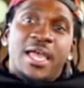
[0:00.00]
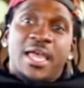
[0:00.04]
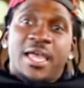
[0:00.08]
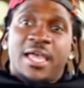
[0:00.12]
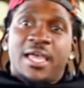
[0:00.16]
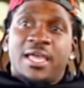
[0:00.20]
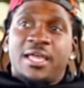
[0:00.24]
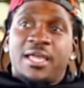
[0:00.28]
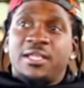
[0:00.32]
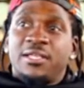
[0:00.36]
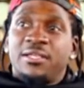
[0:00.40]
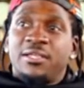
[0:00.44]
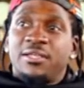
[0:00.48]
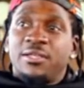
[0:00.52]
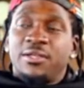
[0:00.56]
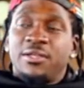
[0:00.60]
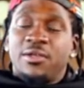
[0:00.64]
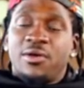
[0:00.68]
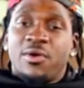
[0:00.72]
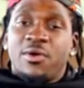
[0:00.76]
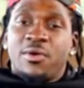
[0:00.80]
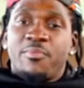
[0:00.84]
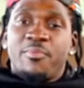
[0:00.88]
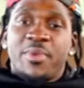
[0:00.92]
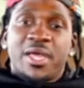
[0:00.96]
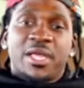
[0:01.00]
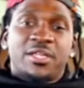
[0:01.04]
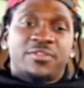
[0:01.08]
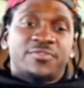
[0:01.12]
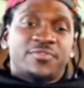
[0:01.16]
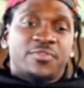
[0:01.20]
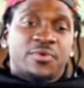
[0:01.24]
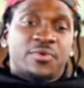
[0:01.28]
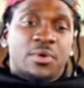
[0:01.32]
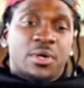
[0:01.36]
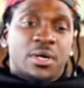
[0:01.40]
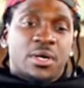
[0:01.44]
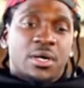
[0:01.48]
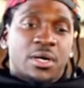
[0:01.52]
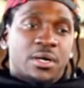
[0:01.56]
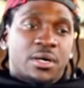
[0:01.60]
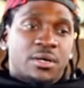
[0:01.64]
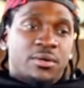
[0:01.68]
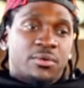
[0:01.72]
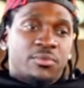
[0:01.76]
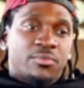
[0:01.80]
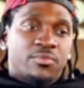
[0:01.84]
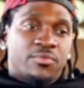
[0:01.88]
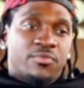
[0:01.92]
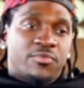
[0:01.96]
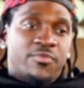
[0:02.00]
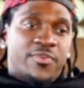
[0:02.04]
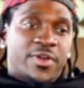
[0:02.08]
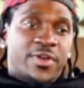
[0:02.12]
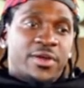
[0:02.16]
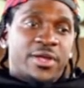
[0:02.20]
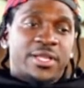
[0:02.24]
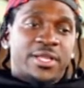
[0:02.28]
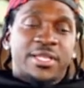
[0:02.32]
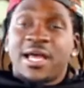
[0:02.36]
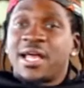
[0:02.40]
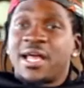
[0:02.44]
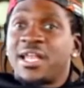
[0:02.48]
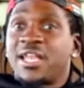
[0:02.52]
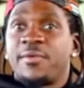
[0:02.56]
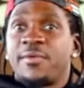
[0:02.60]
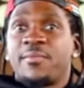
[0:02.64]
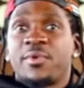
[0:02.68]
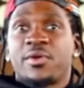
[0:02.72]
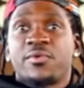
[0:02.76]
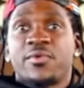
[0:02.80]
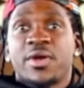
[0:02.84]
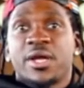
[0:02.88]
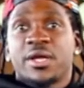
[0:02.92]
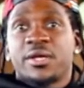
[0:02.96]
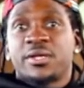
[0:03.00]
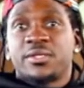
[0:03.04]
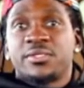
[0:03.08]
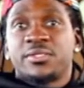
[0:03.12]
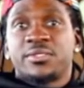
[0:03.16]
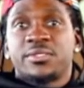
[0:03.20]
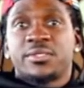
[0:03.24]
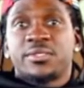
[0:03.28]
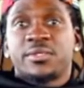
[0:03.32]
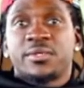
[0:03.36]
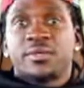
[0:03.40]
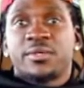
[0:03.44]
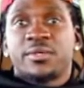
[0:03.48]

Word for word: and you know, it makes for uh, very dynamic records.